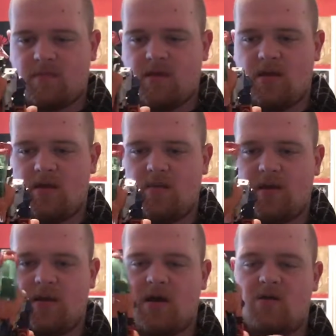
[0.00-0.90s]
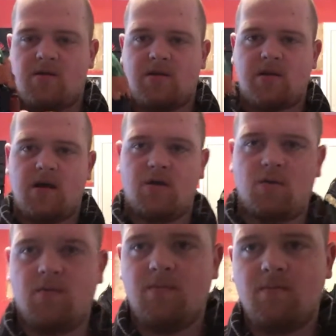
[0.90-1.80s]
There we go.
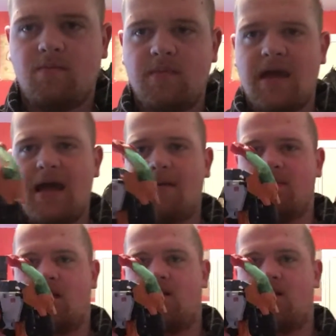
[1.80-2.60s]
So, yeah,